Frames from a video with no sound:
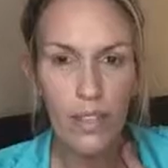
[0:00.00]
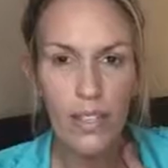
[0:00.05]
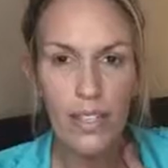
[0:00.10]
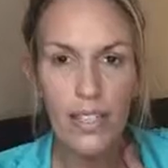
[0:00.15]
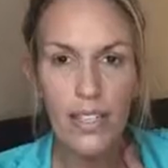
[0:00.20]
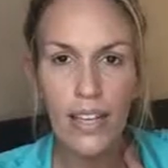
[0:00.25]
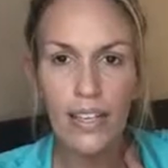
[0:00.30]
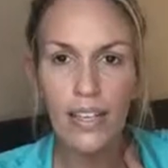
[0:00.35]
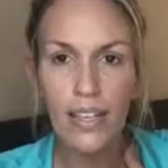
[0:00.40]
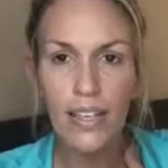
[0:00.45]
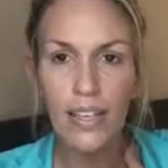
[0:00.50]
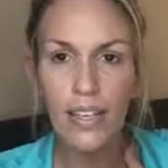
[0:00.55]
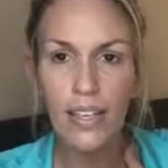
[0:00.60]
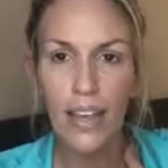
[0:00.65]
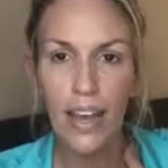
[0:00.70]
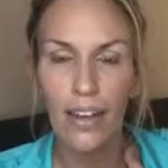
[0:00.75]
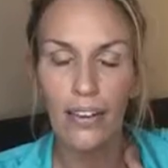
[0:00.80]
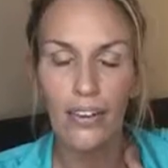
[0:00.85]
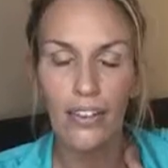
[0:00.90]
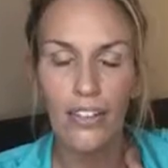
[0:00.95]

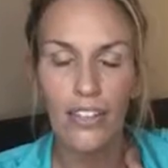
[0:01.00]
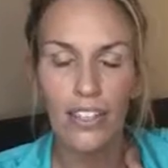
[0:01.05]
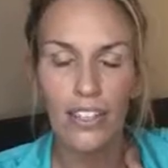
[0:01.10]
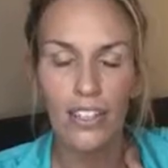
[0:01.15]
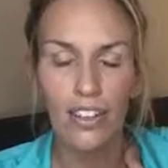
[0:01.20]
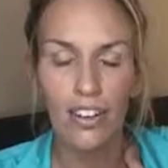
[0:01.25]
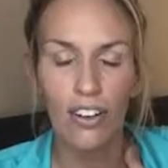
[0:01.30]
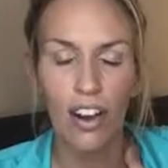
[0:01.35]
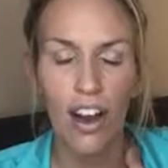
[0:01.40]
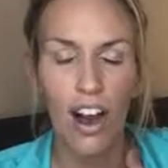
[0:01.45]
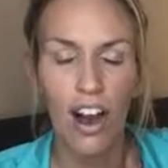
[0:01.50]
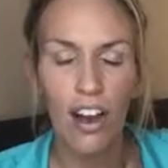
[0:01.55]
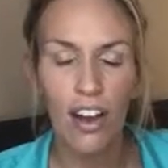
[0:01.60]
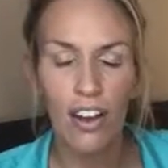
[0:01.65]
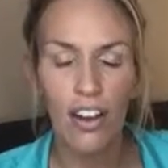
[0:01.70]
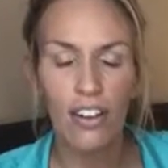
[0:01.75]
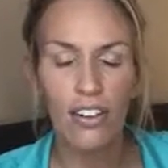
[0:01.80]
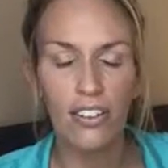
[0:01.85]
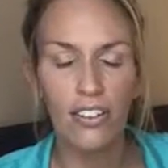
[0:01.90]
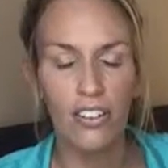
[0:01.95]
sending energy to your
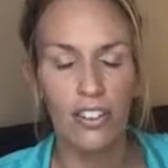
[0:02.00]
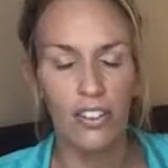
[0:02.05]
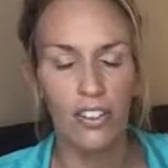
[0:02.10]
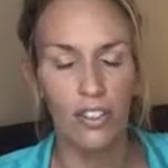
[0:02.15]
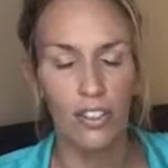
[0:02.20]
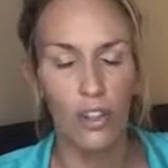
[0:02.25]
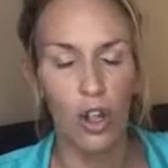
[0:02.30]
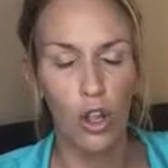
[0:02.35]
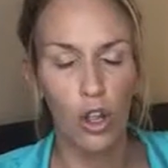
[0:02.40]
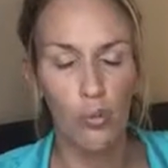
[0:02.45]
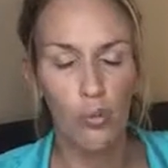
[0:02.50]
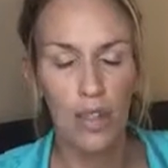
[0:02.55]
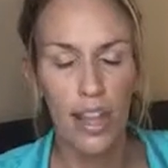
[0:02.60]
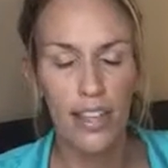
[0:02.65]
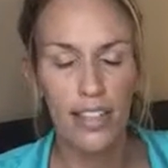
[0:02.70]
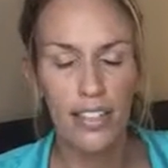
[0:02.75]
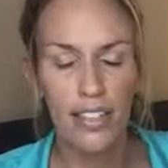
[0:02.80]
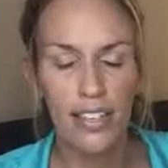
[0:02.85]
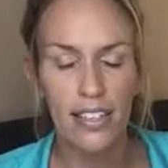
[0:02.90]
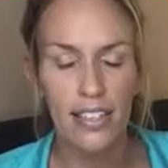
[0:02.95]
heart, to your solar
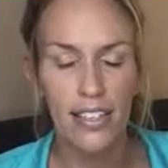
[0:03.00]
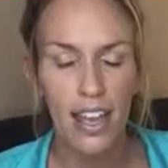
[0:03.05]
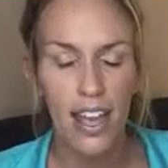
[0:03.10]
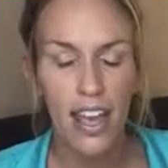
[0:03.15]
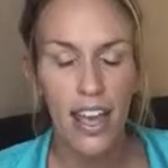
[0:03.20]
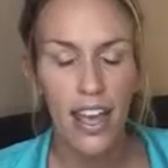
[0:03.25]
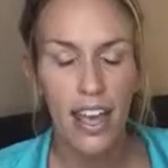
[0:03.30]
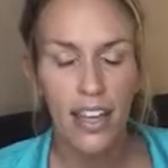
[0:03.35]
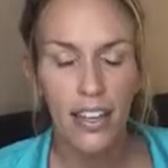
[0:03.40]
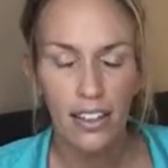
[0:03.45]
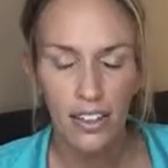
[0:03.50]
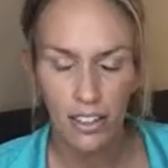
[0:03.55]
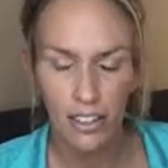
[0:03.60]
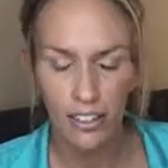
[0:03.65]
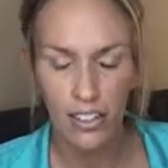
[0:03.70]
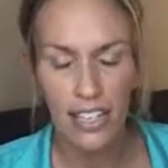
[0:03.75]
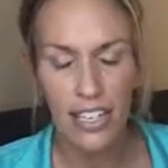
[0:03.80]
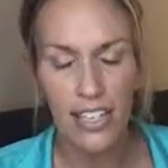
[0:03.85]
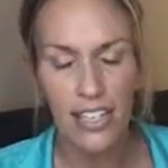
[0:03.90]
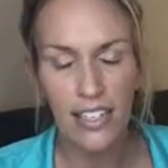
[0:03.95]
plexus,
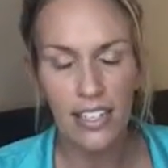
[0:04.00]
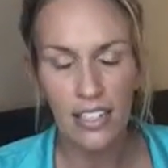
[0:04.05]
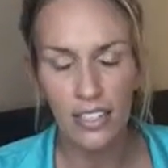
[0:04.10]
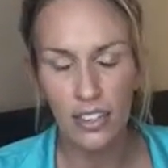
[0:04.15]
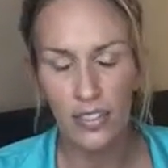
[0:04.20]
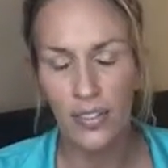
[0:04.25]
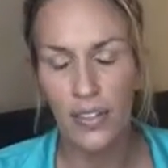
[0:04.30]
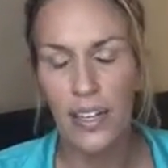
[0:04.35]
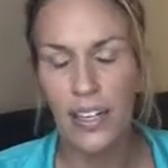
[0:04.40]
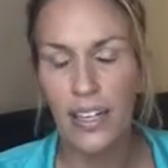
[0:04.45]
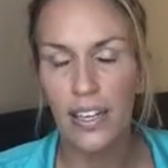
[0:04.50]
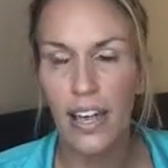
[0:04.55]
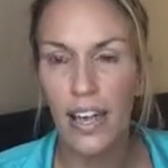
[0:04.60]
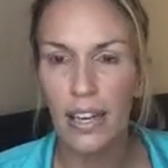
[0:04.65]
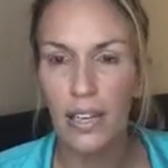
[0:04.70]
your knees, your feet,